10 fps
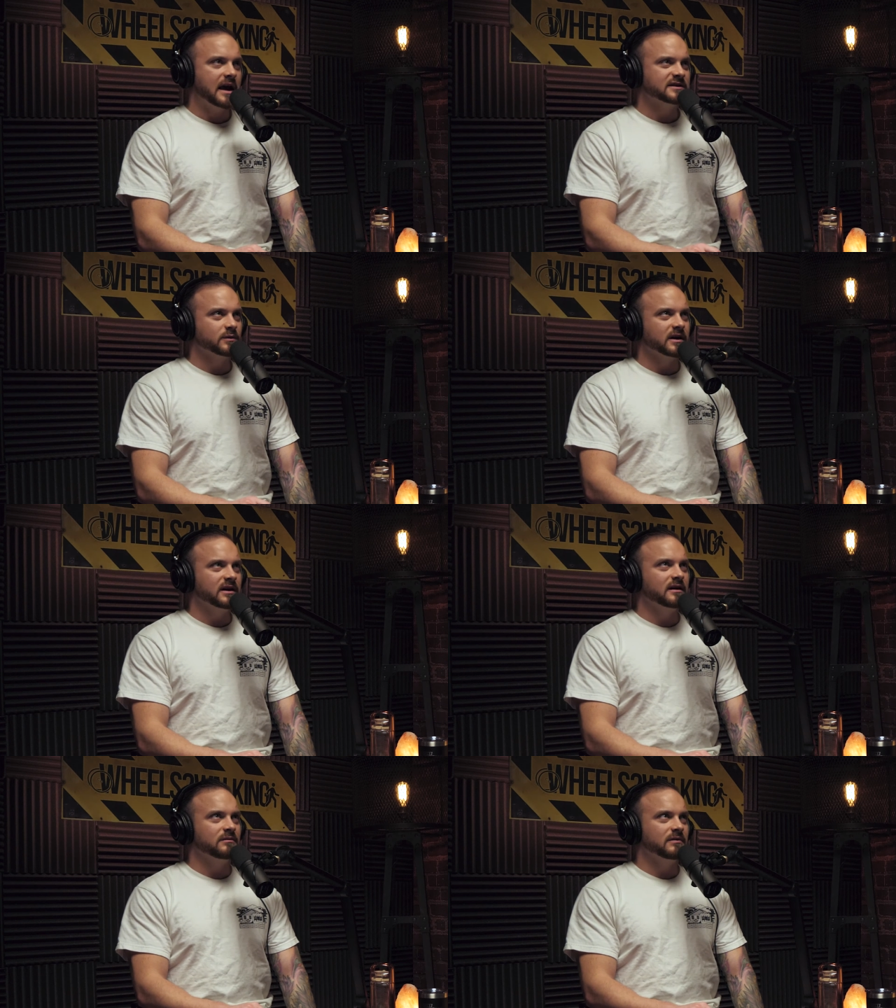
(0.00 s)
working
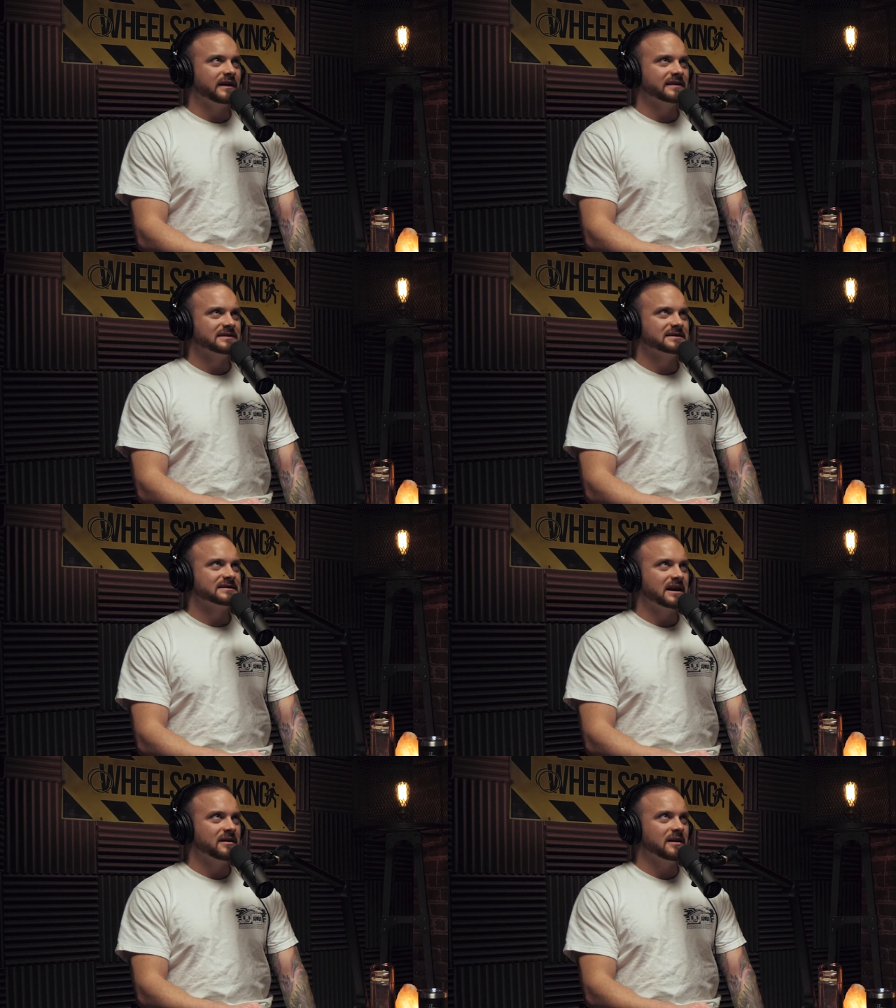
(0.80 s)
in this
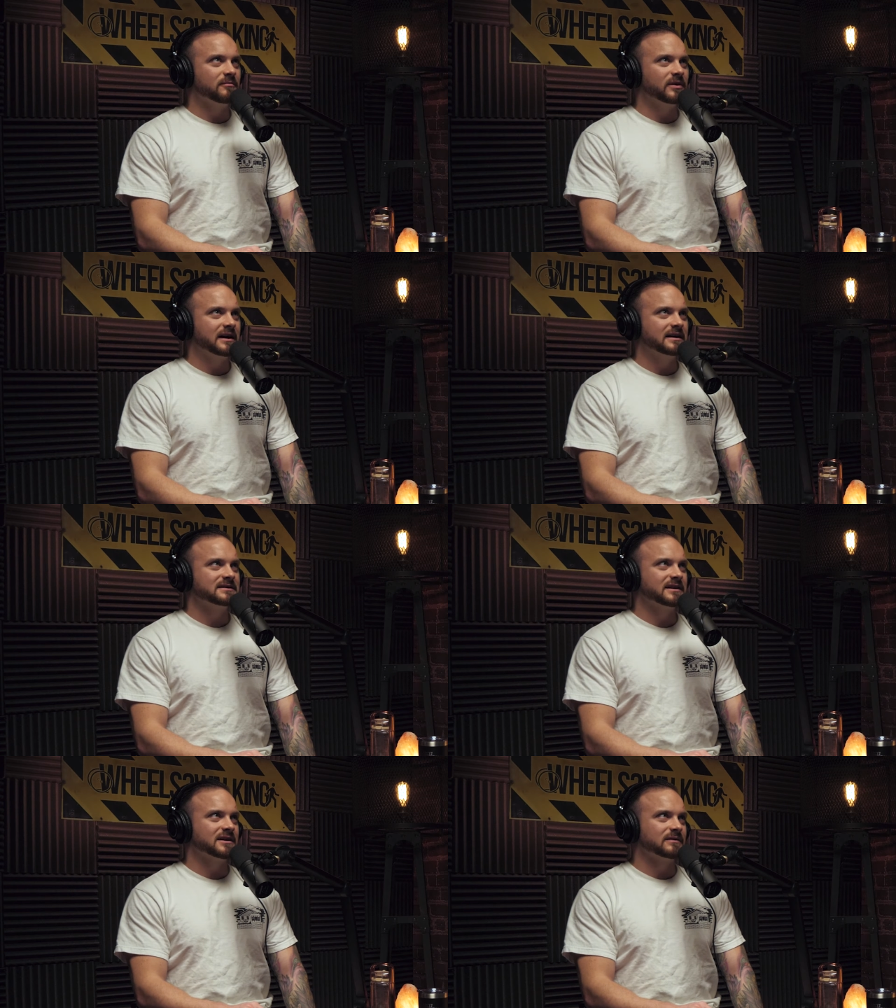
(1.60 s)
escape game place
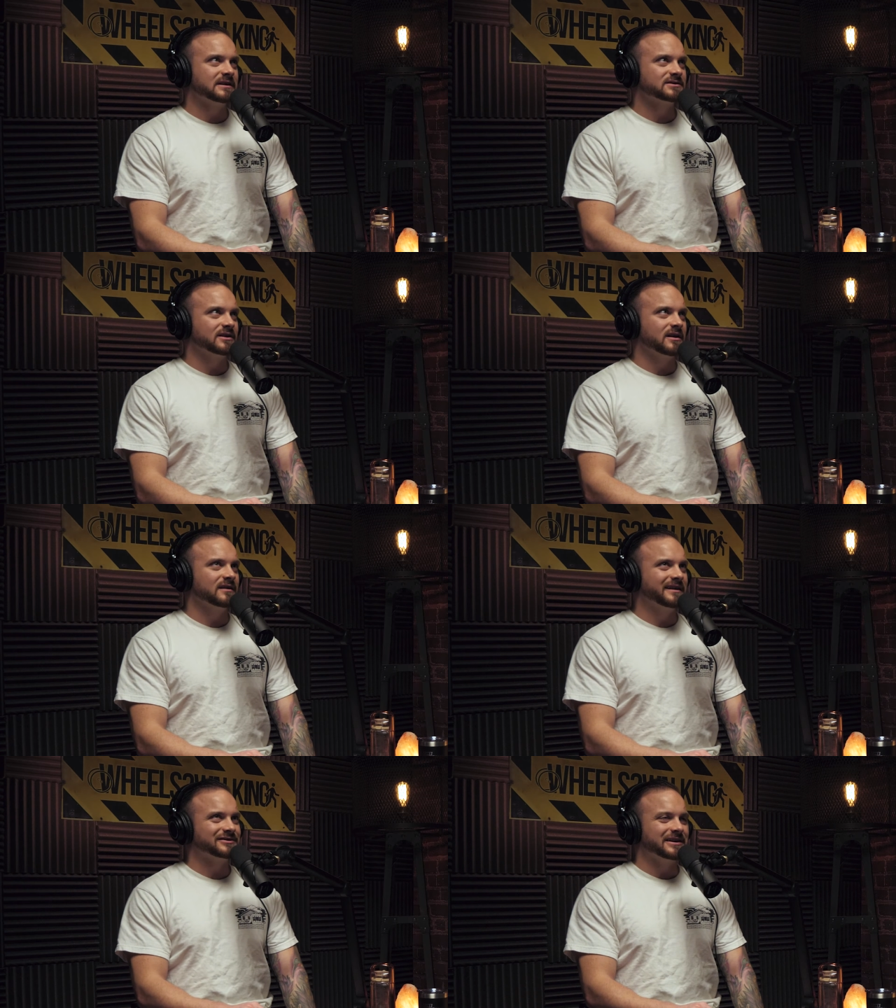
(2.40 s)
and like a restaurant
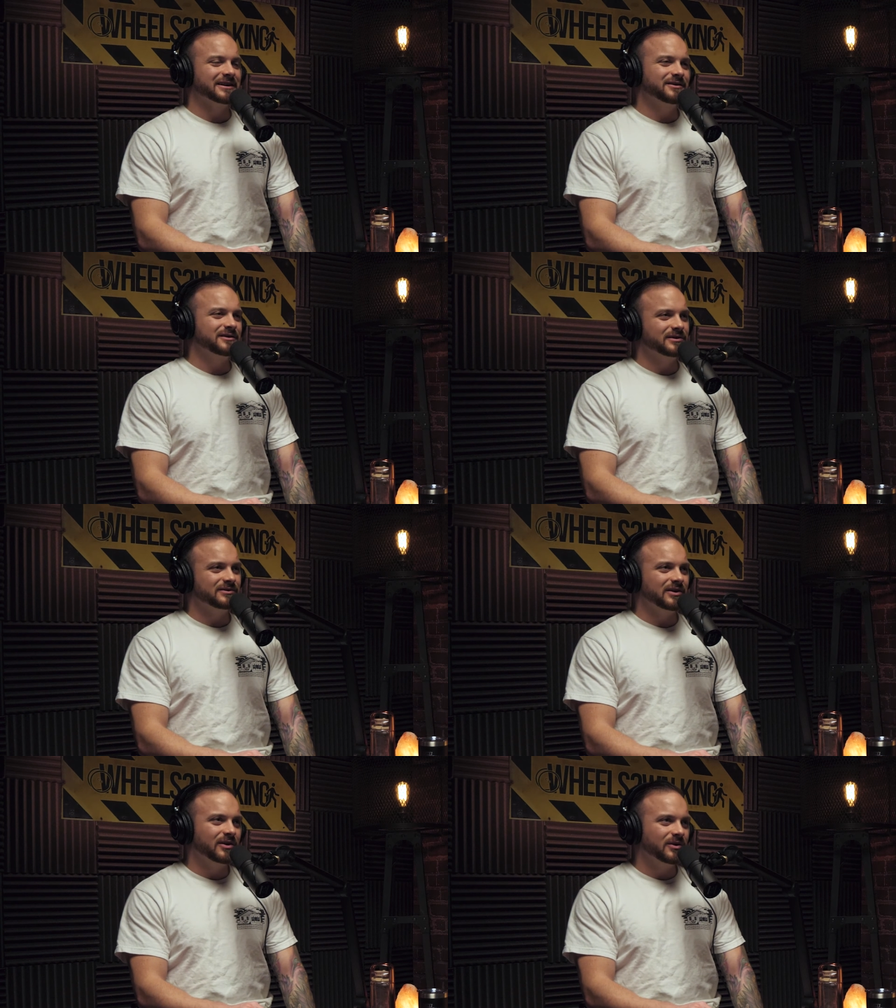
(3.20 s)
and like trying to do
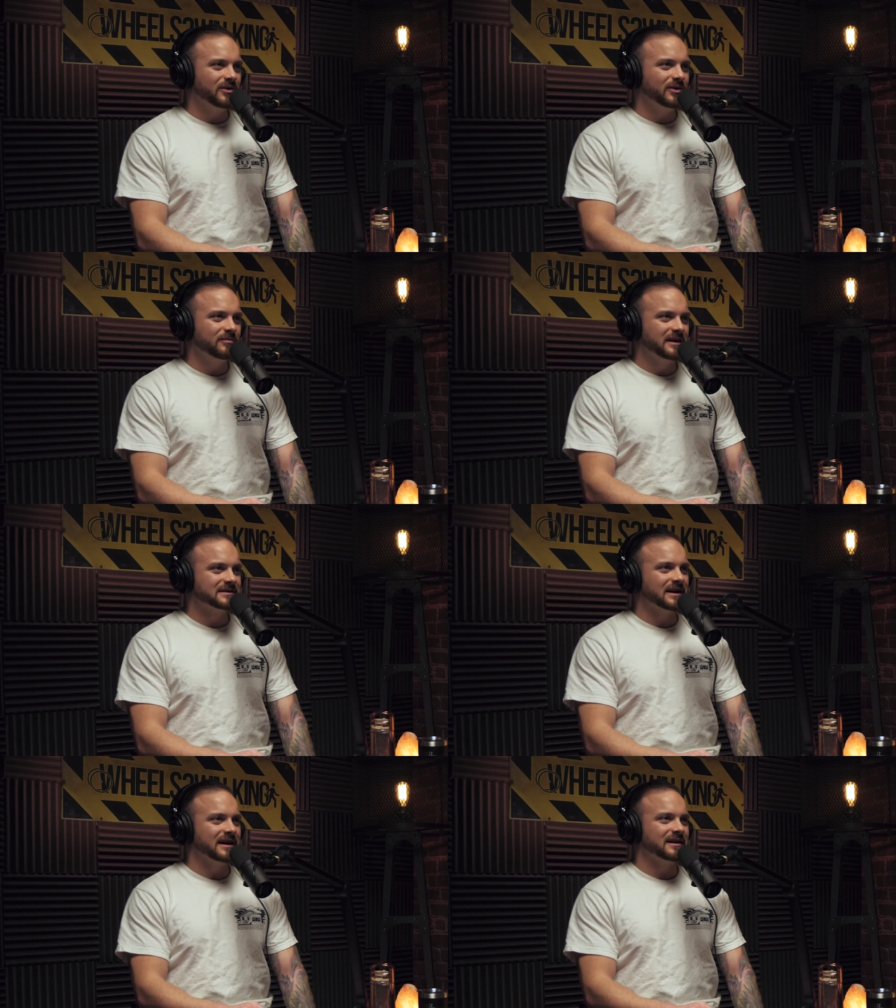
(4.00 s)
YouTube. And
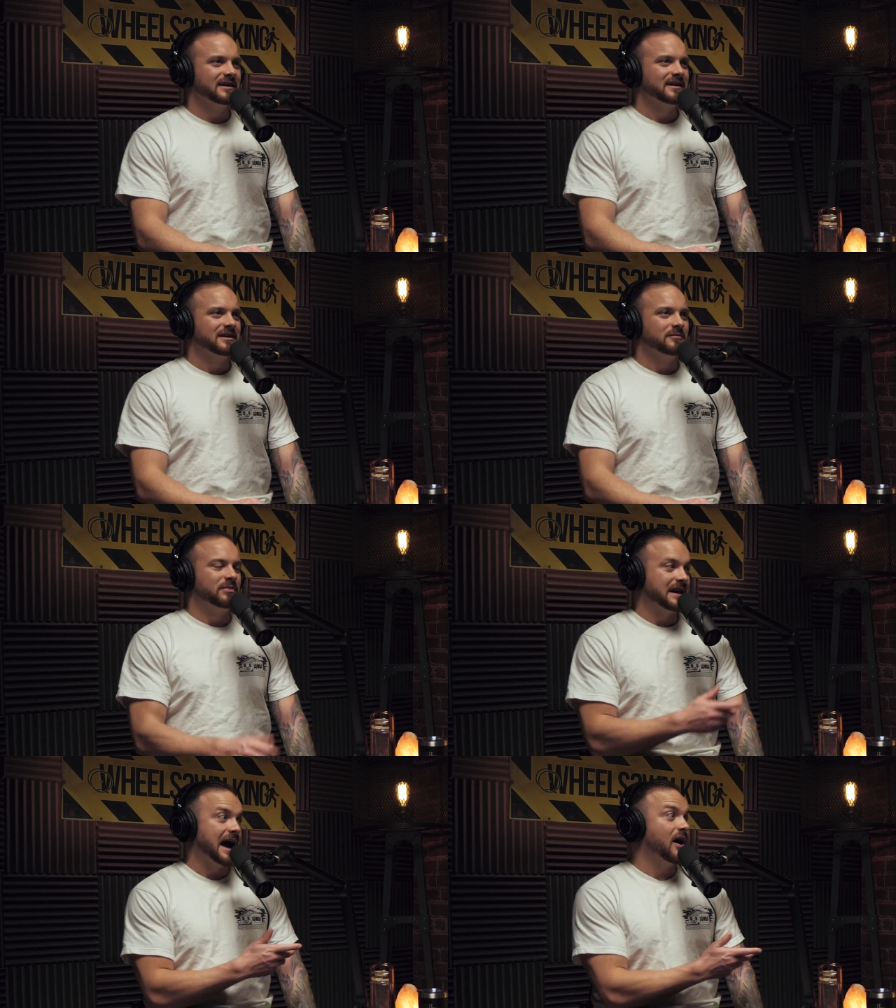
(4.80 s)
it's like,
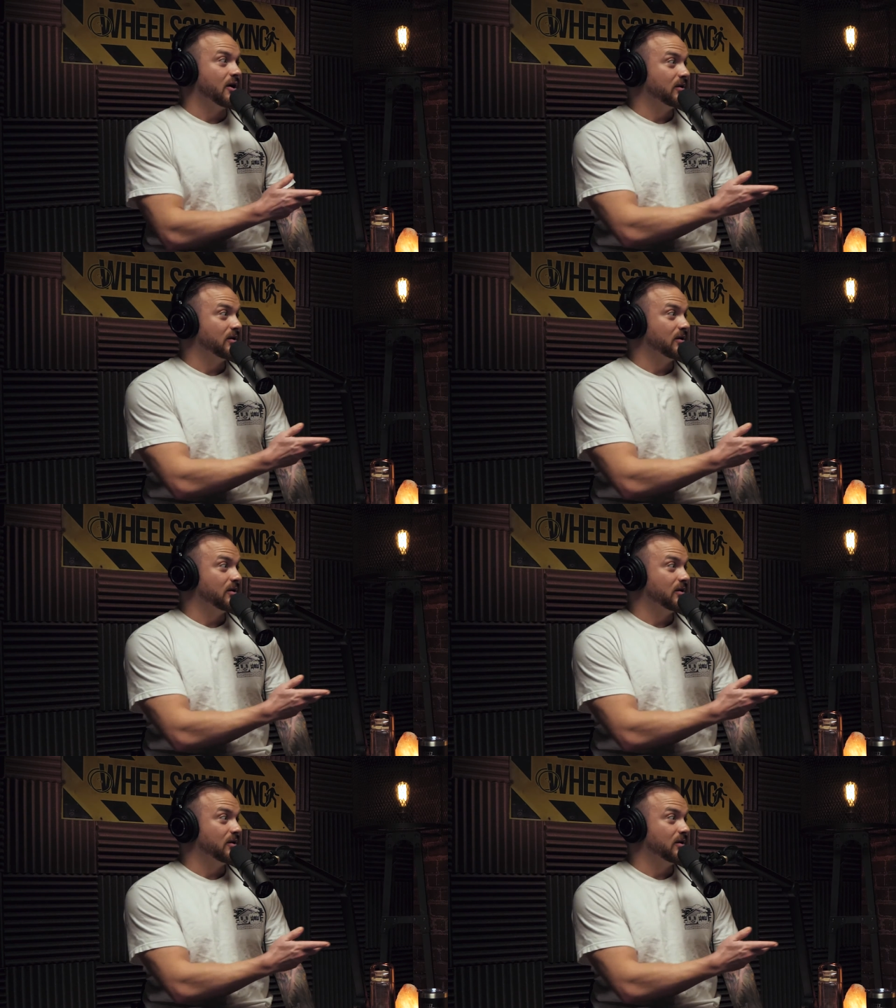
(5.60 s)
but now